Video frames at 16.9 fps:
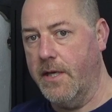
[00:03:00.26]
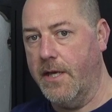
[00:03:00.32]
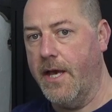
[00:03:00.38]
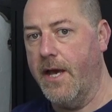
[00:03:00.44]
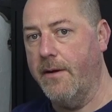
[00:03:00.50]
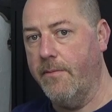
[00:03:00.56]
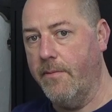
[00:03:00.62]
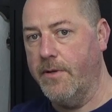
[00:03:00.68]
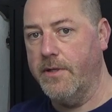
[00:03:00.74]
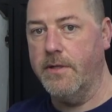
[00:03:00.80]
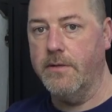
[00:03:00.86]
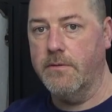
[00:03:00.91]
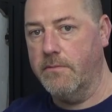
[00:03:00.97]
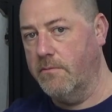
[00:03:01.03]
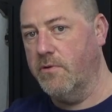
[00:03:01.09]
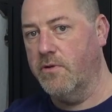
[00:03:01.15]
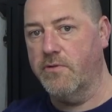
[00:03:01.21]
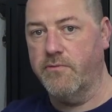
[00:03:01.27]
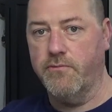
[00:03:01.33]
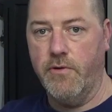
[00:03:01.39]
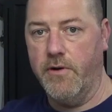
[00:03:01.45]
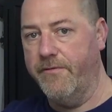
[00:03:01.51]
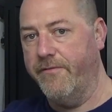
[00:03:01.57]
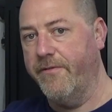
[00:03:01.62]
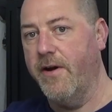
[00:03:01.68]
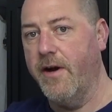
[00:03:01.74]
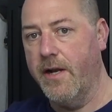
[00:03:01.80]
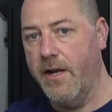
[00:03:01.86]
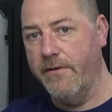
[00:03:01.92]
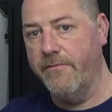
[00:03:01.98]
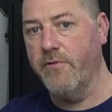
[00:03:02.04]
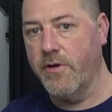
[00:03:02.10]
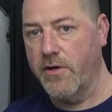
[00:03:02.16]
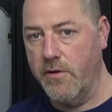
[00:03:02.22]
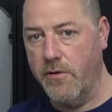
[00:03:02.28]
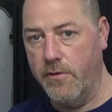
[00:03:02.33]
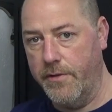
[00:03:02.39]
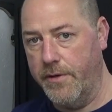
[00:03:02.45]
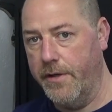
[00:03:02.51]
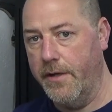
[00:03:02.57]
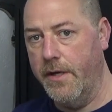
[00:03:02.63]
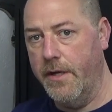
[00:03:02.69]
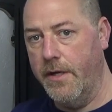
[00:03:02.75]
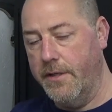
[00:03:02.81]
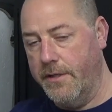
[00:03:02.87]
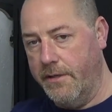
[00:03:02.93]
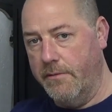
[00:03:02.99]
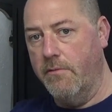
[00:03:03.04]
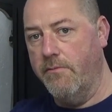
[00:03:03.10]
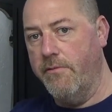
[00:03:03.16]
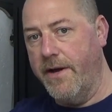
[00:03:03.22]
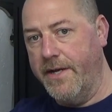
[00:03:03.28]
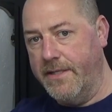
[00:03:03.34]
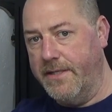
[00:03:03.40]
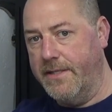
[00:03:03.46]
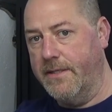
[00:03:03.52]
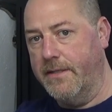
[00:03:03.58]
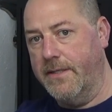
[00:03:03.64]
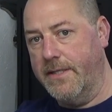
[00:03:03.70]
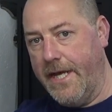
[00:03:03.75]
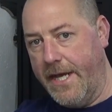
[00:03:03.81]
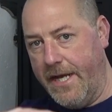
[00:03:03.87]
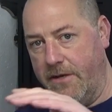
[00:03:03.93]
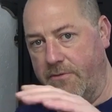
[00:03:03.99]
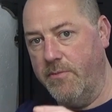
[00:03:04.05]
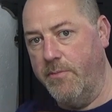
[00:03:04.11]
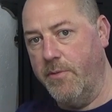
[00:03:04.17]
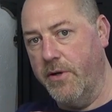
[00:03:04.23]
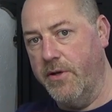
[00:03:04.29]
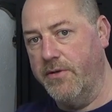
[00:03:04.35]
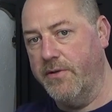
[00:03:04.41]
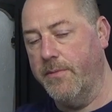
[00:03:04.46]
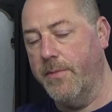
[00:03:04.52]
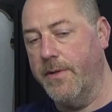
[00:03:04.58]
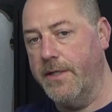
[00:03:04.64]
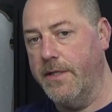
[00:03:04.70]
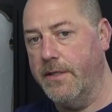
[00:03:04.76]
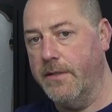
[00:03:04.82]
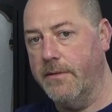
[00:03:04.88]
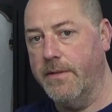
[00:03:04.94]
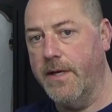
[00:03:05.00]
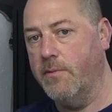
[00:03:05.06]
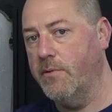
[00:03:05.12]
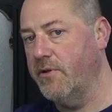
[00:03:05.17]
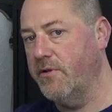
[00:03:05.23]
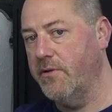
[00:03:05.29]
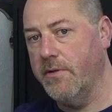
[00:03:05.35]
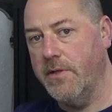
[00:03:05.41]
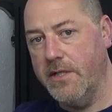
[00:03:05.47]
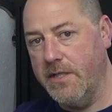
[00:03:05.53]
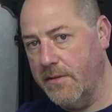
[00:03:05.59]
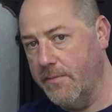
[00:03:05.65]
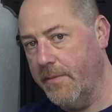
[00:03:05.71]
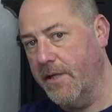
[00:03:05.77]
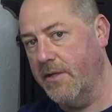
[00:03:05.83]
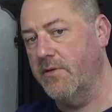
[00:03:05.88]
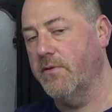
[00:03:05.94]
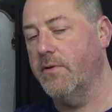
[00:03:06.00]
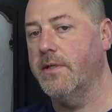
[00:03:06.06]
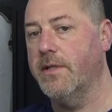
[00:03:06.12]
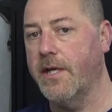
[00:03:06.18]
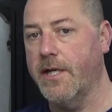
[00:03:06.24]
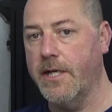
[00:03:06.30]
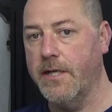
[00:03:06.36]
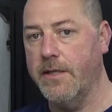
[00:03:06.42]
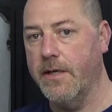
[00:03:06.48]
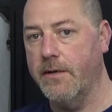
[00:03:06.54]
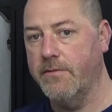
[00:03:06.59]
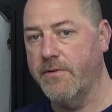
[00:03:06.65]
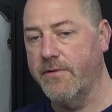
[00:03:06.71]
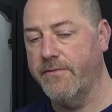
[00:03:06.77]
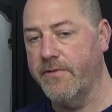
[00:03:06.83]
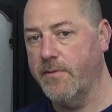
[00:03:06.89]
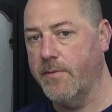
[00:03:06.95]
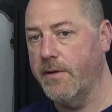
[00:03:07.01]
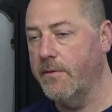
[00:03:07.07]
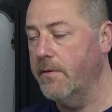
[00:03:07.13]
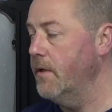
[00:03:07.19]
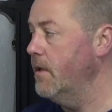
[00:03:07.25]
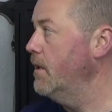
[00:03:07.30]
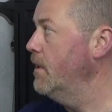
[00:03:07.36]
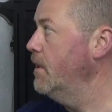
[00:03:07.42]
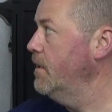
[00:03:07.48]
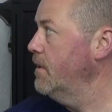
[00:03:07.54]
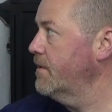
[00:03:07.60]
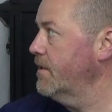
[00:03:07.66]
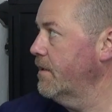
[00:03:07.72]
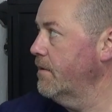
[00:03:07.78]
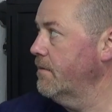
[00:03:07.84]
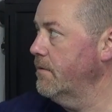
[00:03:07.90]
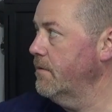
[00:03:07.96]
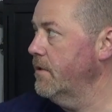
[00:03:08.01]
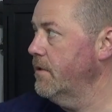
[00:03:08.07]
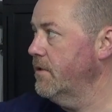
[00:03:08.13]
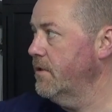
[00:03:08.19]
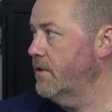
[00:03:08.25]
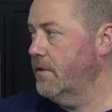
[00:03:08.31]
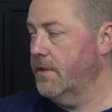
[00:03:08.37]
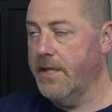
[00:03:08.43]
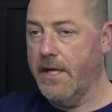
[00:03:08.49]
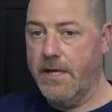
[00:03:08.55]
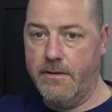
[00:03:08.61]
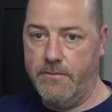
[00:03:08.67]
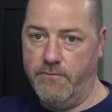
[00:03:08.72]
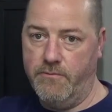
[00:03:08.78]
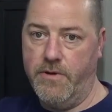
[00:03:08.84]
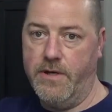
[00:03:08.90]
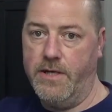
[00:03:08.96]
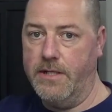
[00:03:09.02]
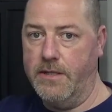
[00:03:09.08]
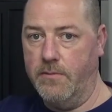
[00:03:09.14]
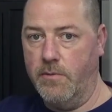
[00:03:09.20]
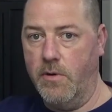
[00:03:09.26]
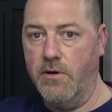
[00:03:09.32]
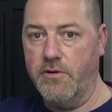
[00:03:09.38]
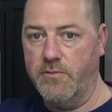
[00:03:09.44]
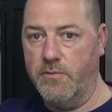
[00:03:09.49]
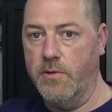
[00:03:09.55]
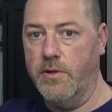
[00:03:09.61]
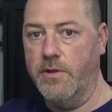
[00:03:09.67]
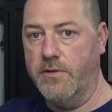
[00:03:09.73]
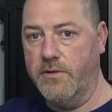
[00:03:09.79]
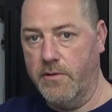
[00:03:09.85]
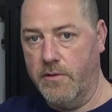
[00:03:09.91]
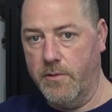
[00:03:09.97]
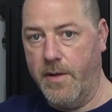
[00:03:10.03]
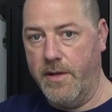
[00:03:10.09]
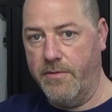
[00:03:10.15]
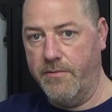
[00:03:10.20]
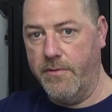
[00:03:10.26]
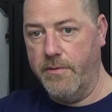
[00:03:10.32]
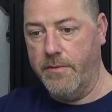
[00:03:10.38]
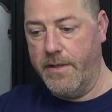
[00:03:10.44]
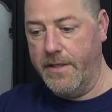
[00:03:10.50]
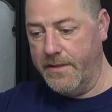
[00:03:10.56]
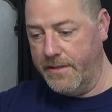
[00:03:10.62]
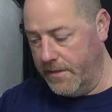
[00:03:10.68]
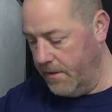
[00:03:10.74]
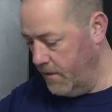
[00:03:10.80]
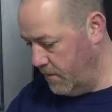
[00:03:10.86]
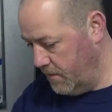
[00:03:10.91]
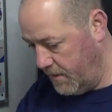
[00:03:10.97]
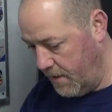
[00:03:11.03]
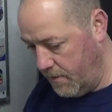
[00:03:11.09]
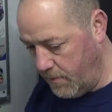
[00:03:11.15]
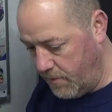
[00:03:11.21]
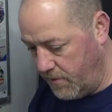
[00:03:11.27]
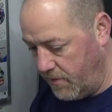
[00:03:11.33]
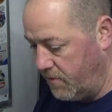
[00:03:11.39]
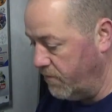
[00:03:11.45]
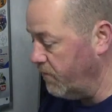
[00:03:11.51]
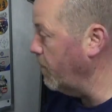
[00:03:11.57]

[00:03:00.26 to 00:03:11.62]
you get when you just run a file over a corner. You will raise secondary burrs up when you do that, which you need to make sure you're taking those off as well. So they're really the watchwords all the way through this. So we'll just